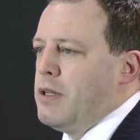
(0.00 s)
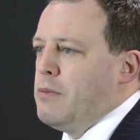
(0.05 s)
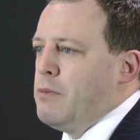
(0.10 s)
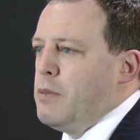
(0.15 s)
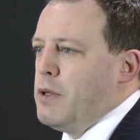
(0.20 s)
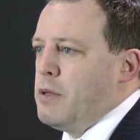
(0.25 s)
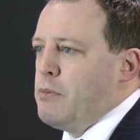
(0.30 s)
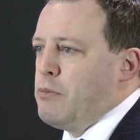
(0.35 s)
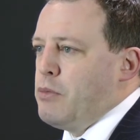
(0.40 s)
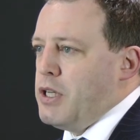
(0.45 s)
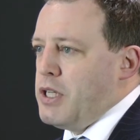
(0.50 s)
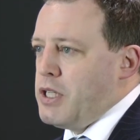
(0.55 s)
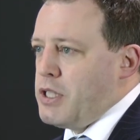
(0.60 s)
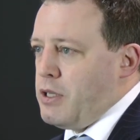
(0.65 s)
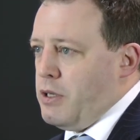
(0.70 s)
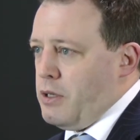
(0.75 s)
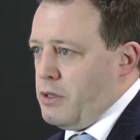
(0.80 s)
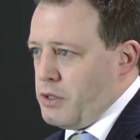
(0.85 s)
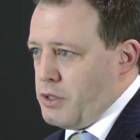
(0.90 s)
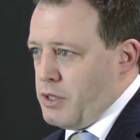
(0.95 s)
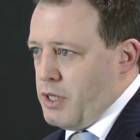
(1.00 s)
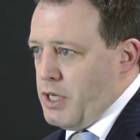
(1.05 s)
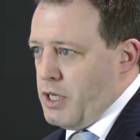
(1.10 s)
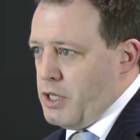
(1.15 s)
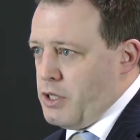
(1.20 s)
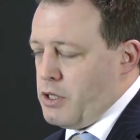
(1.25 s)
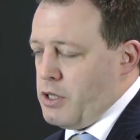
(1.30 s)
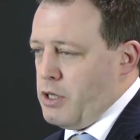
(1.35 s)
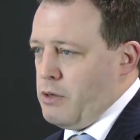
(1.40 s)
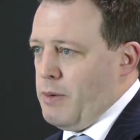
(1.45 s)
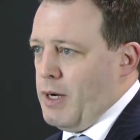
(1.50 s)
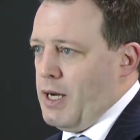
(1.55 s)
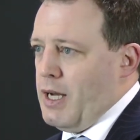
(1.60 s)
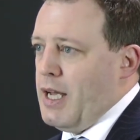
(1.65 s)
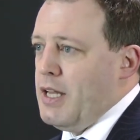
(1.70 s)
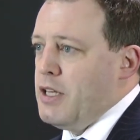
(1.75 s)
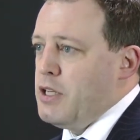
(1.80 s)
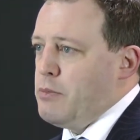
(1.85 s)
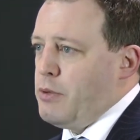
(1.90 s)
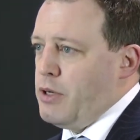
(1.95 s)
the pre-start stage through
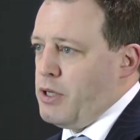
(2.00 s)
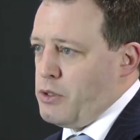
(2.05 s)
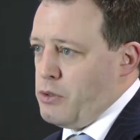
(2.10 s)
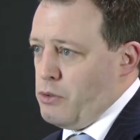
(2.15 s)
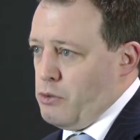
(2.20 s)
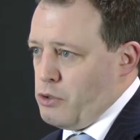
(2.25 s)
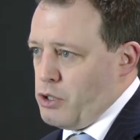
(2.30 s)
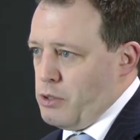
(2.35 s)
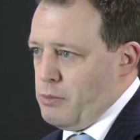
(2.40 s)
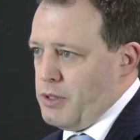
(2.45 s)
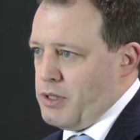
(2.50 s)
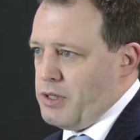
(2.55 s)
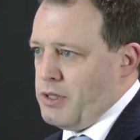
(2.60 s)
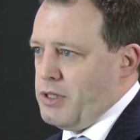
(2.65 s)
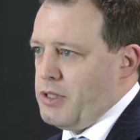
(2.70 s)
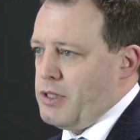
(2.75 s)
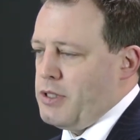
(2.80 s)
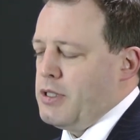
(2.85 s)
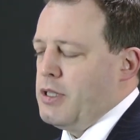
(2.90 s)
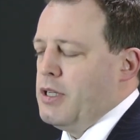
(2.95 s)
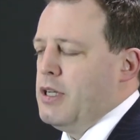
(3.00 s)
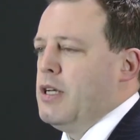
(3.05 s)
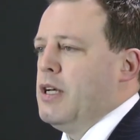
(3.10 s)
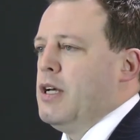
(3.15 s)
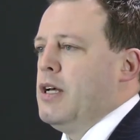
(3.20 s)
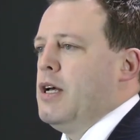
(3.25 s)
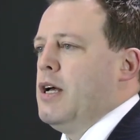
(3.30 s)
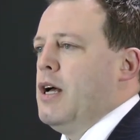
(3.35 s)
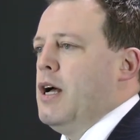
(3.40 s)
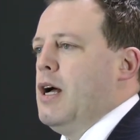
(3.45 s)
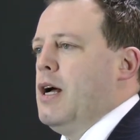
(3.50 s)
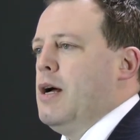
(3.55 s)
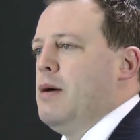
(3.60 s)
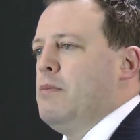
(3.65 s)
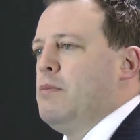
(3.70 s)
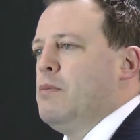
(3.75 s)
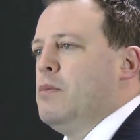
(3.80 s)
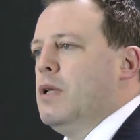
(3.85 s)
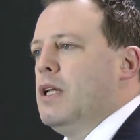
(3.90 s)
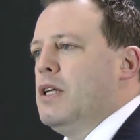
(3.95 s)
our Enterprise Yorkshire business.
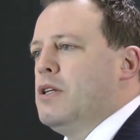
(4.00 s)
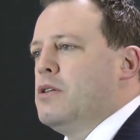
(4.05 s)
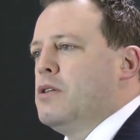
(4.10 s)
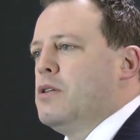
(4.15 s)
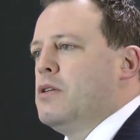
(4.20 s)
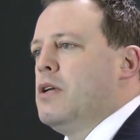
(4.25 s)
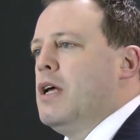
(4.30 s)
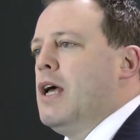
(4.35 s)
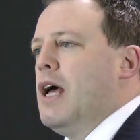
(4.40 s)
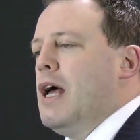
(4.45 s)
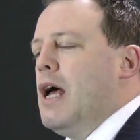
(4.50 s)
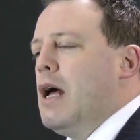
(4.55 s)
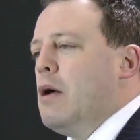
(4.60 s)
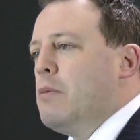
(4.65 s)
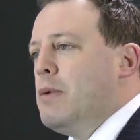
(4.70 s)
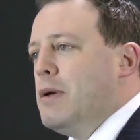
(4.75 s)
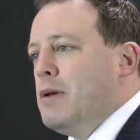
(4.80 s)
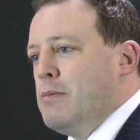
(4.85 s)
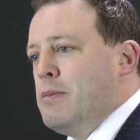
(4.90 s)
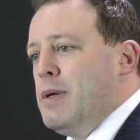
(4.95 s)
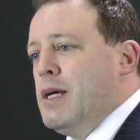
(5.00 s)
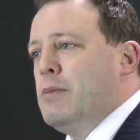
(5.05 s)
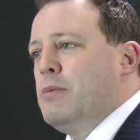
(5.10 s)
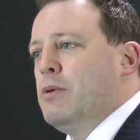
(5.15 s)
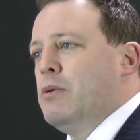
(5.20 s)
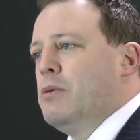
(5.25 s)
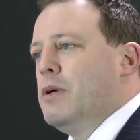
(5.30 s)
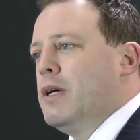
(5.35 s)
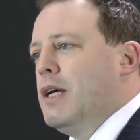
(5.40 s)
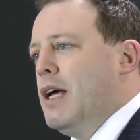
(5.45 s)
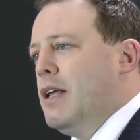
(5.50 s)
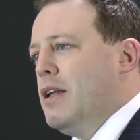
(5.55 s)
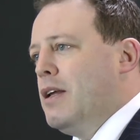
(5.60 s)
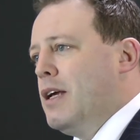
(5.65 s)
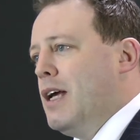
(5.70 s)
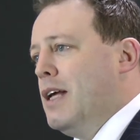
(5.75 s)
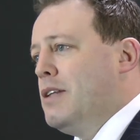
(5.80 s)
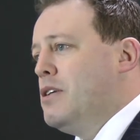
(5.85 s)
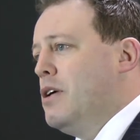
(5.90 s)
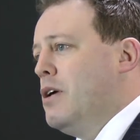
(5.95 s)
That's helping people
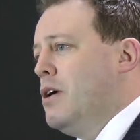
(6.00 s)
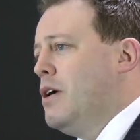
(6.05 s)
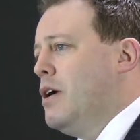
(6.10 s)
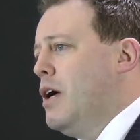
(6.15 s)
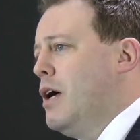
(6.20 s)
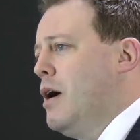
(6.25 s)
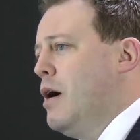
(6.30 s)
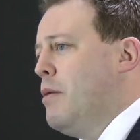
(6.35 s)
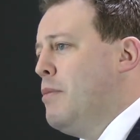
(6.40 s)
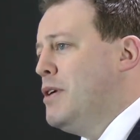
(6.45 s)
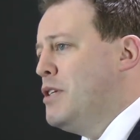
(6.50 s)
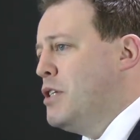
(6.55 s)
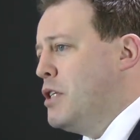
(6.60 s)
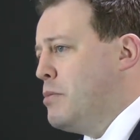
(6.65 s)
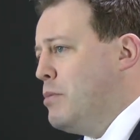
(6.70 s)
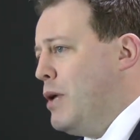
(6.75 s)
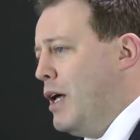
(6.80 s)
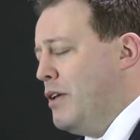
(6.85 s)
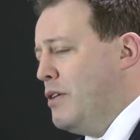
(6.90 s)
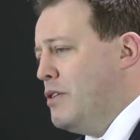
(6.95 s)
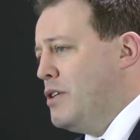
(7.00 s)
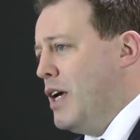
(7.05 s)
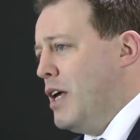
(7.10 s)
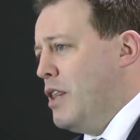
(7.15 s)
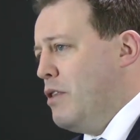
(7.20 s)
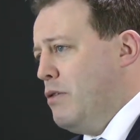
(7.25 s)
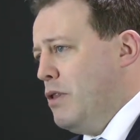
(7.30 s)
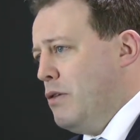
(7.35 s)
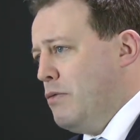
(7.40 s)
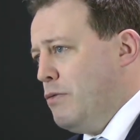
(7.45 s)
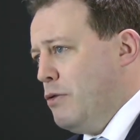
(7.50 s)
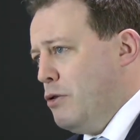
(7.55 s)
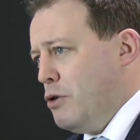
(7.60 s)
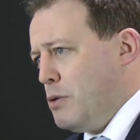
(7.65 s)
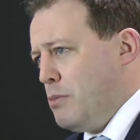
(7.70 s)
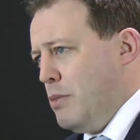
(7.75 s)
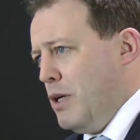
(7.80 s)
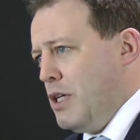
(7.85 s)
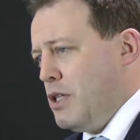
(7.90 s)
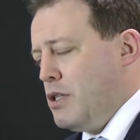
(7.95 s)
get a business plan together in the
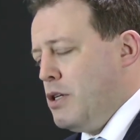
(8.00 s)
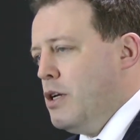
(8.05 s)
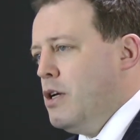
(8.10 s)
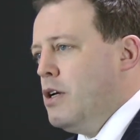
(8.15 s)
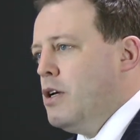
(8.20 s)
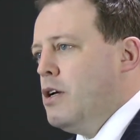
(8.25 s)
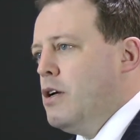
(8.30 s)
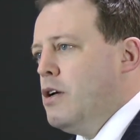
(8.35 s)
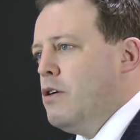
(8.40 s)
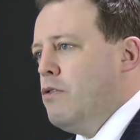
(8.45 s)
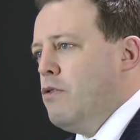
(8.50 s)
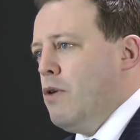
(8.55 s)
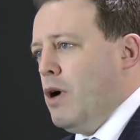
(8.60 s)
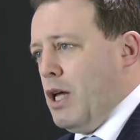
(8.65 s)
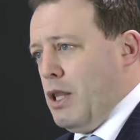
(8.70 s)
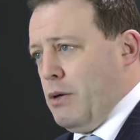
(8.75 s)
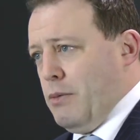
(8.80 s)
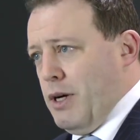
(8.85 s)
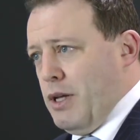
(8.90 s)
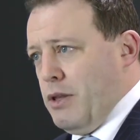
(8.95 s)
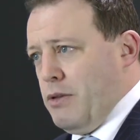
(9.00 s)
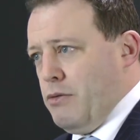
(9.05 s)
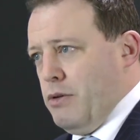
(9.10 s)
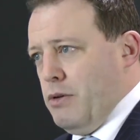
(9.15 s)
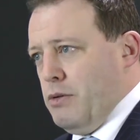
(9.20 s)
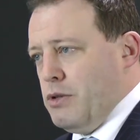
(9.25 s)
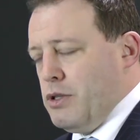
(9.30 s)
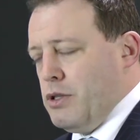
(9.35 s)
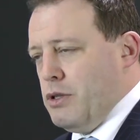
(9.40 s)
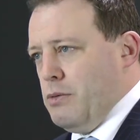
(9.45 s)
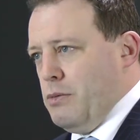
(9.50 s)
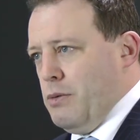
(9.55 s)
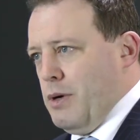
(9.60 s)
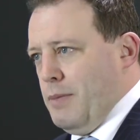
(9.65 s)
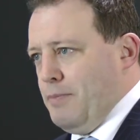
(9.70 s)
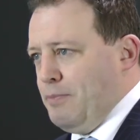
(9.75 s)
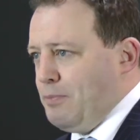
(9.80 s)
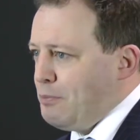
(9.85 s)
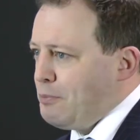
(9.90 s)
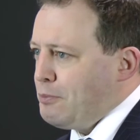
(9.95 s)
first place, right the way through
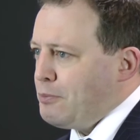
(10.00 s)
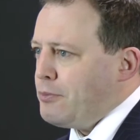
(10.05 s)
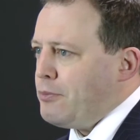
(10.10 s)
to